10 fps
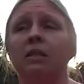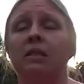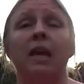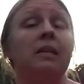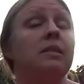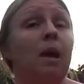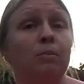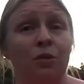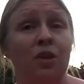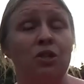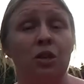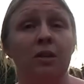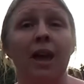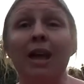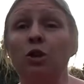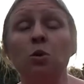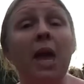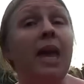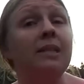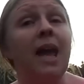say, a subdivision and you
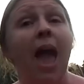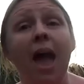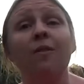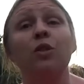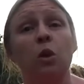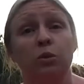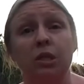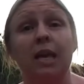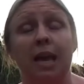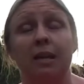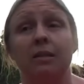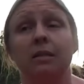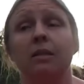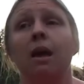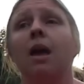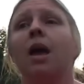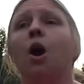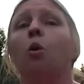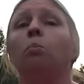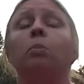can't have those things.
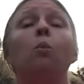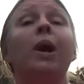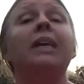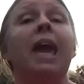But what